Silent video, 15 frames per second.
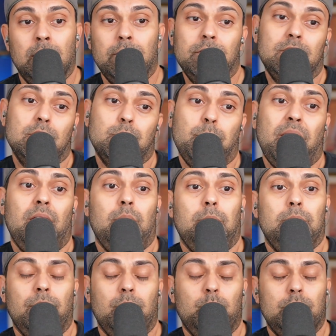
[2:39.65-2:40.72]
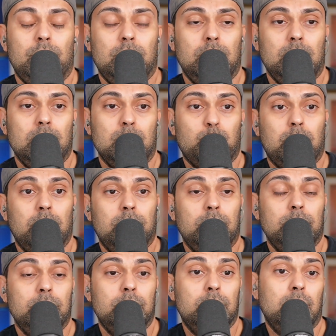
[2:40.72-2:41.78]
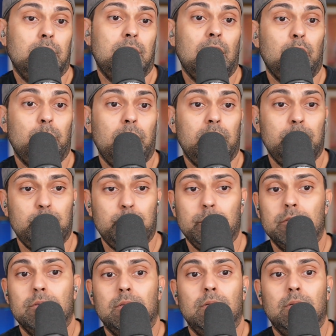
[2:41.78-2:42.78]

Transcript: This is PAM, which is privileged account management.